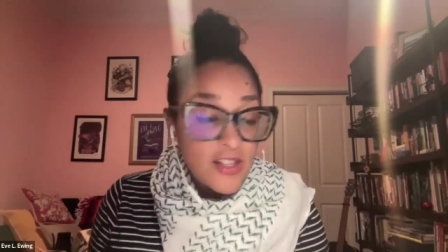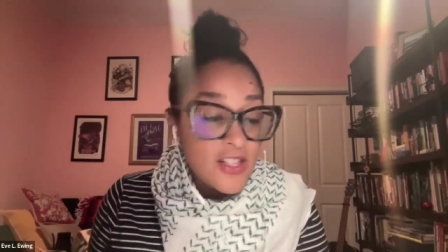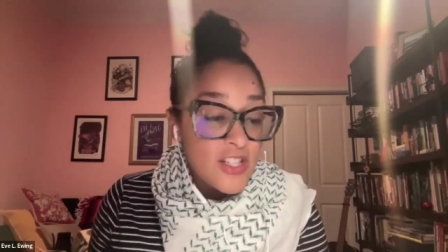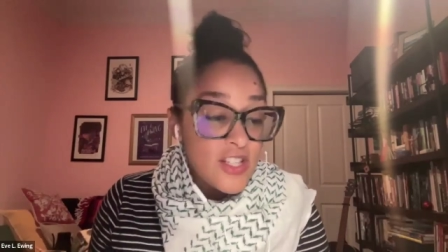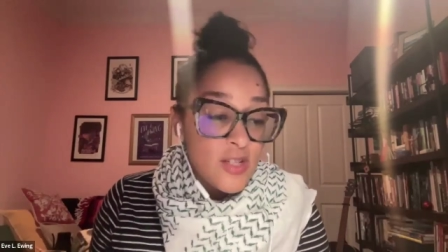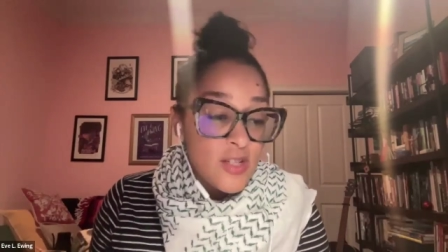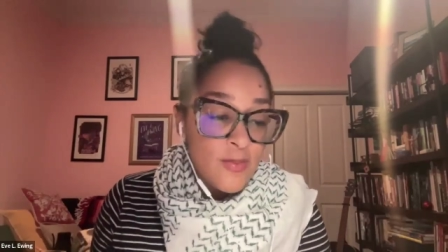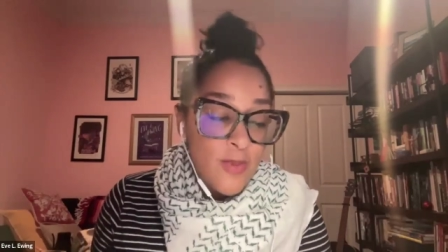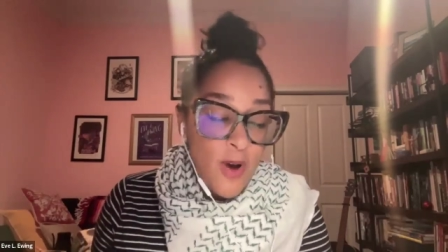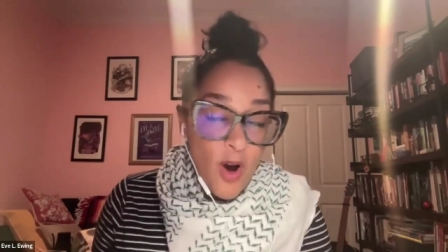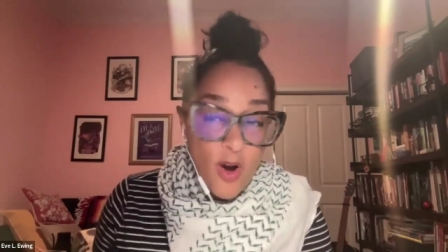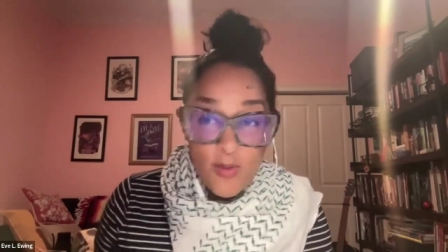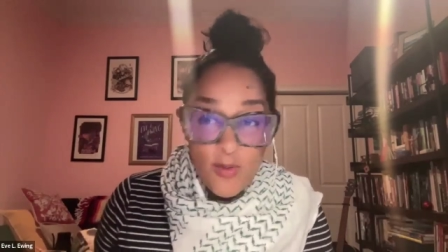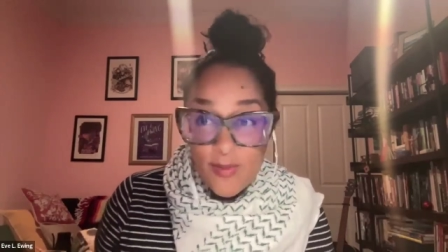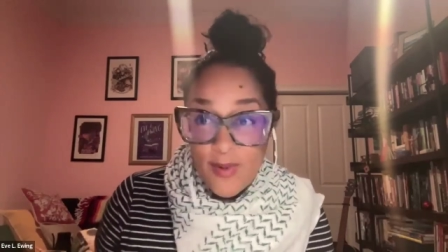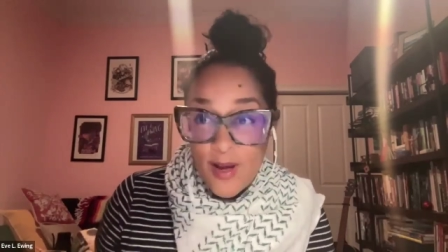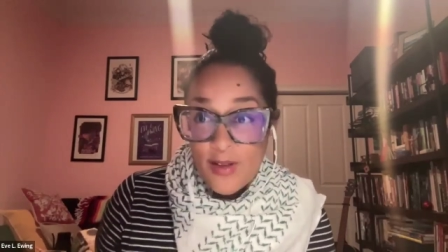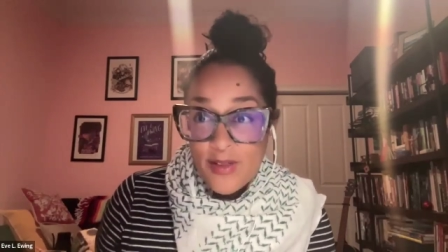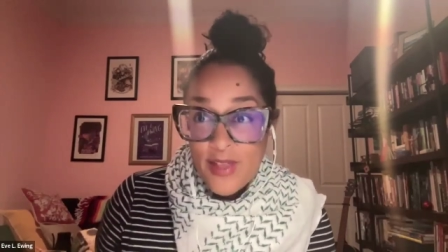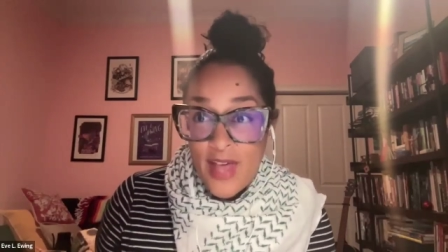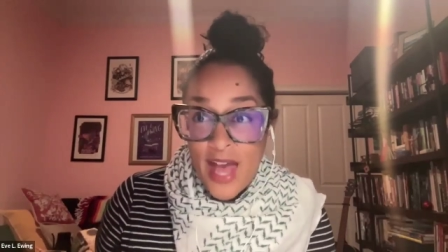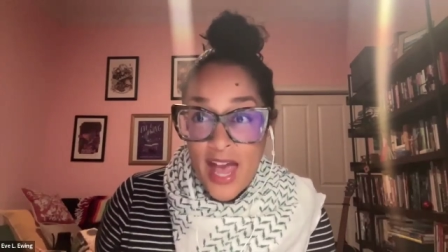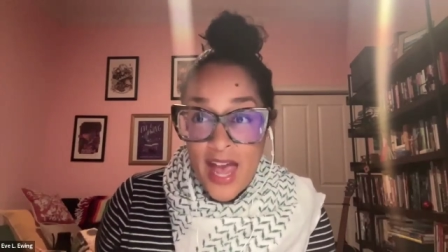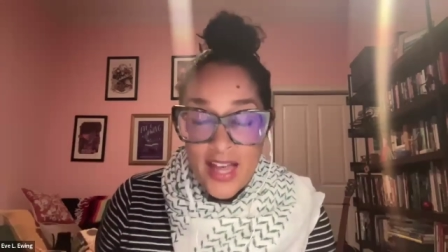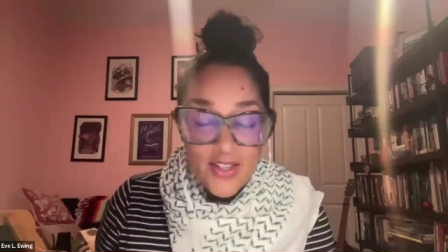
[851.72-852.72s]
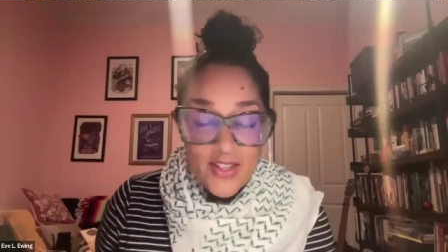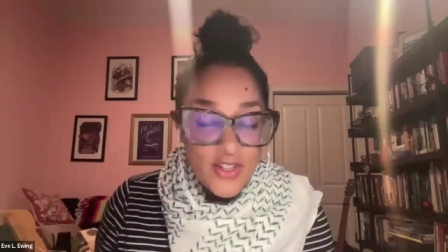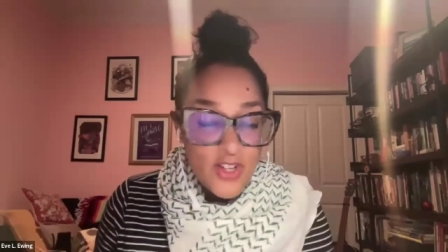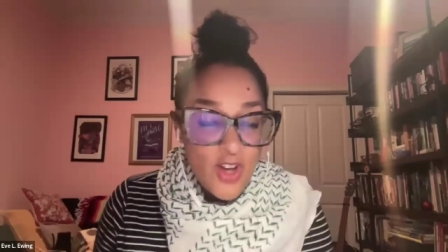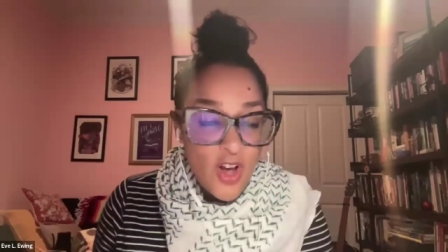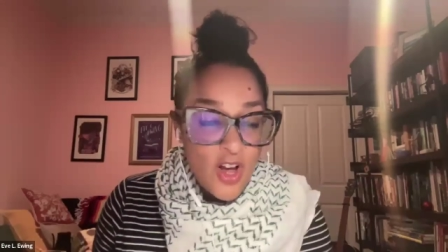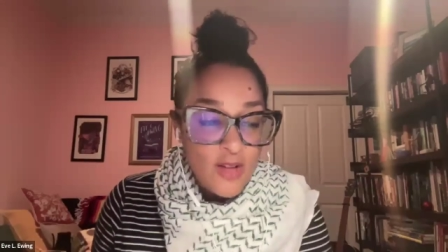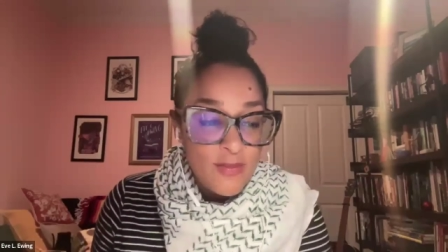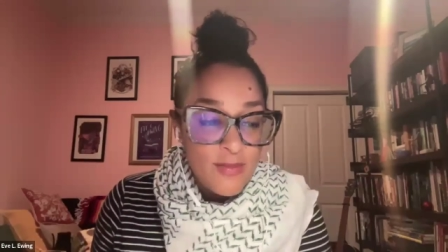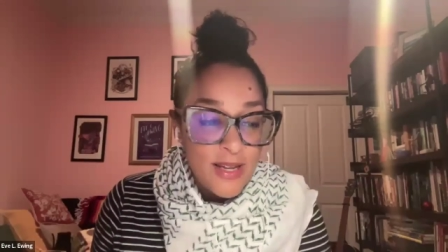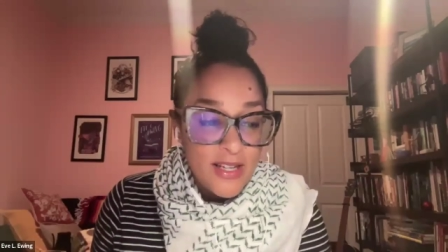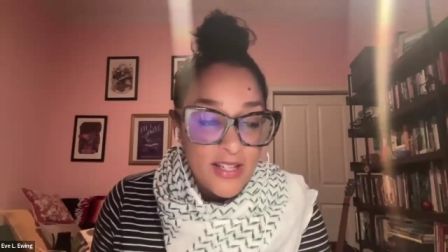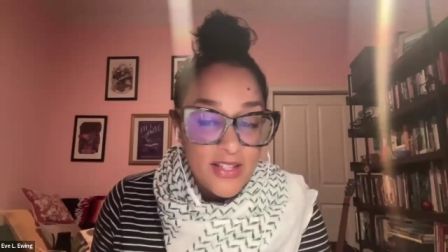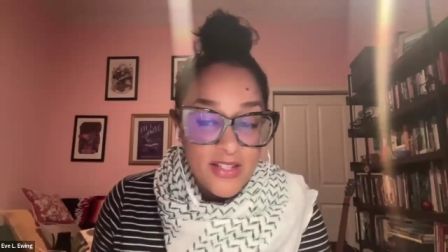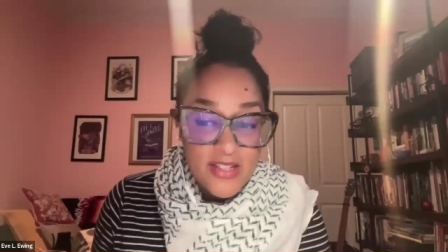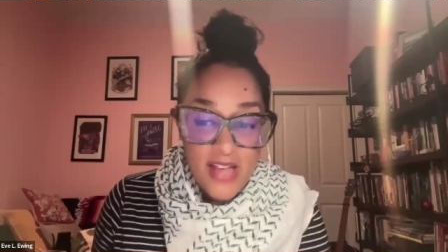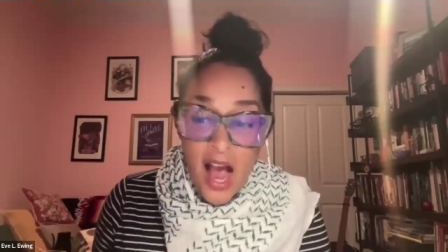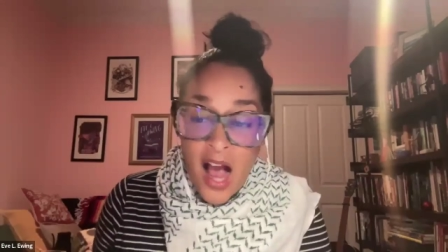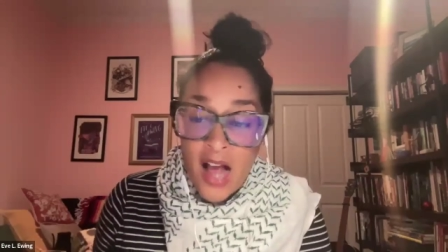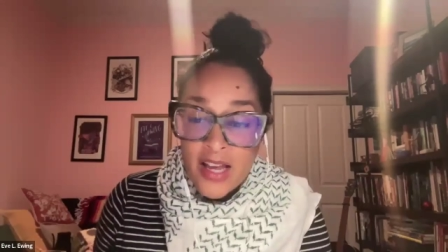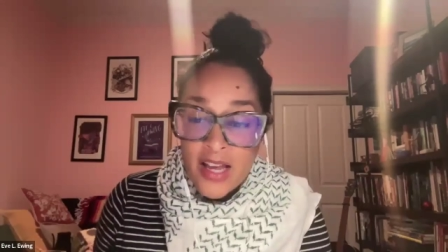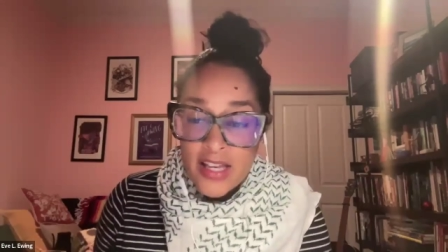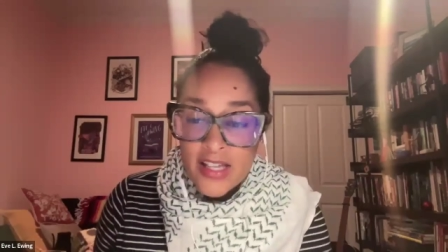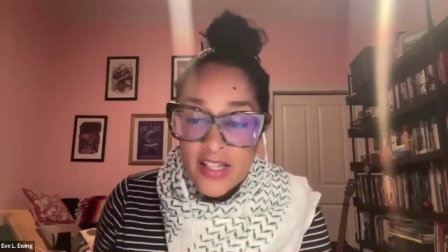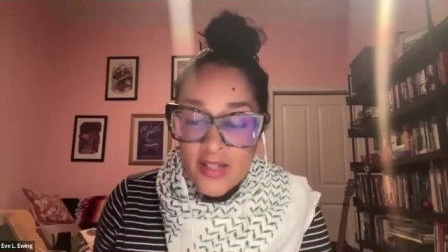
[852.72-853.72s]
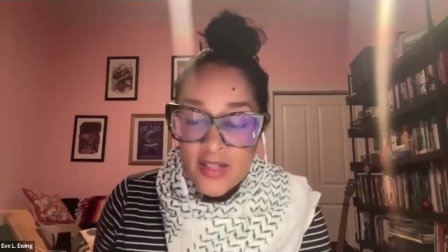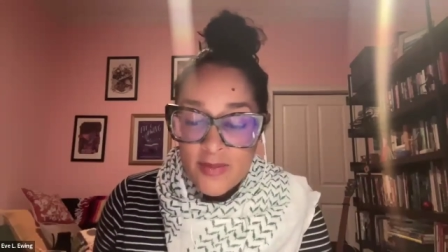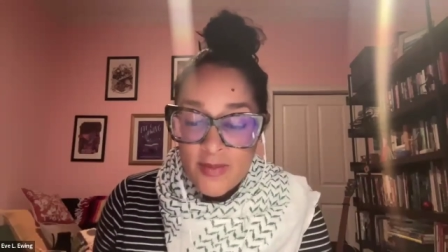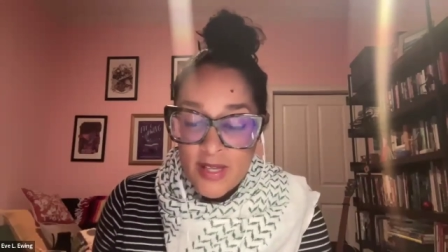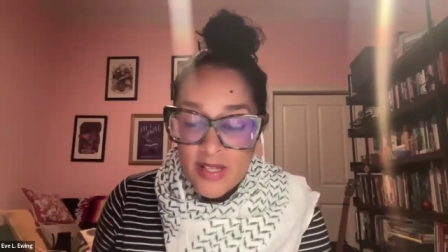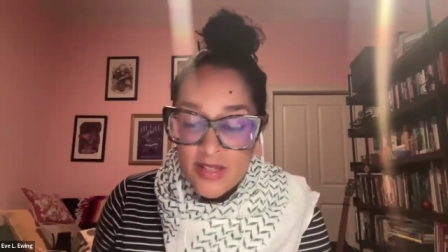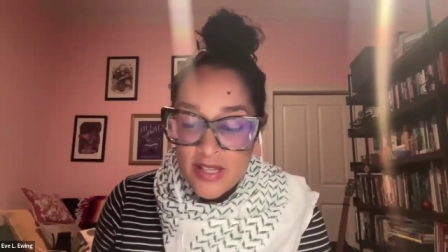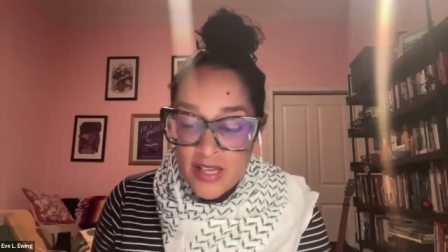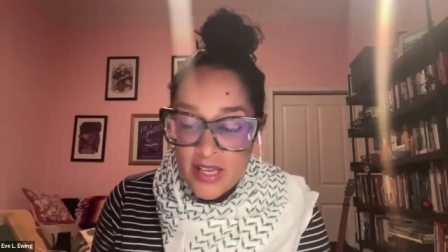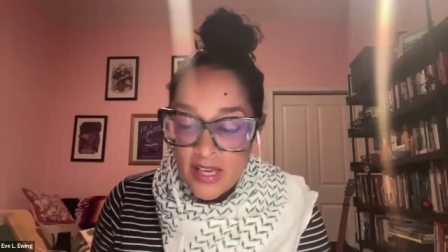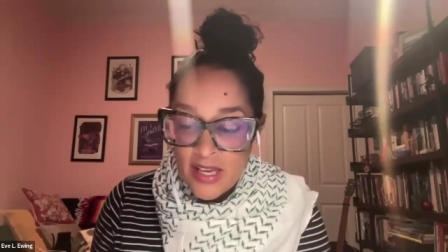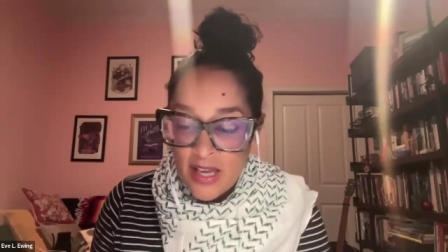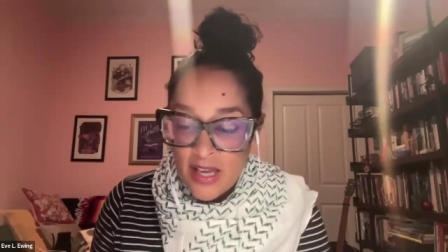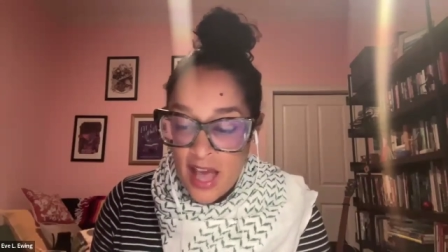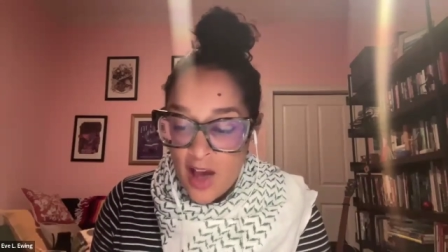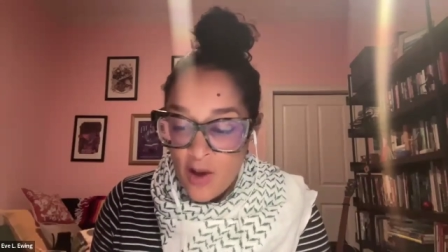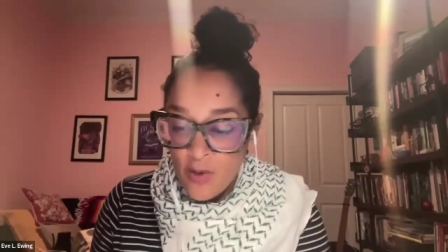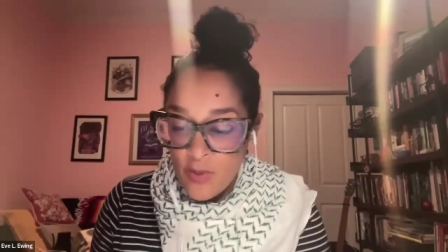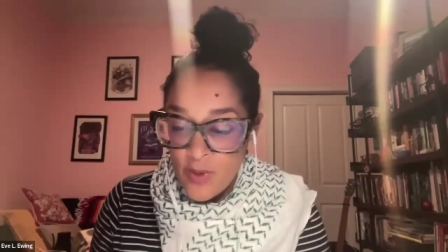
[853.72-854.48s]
this is a poem about that. It's called My Sock is Missing.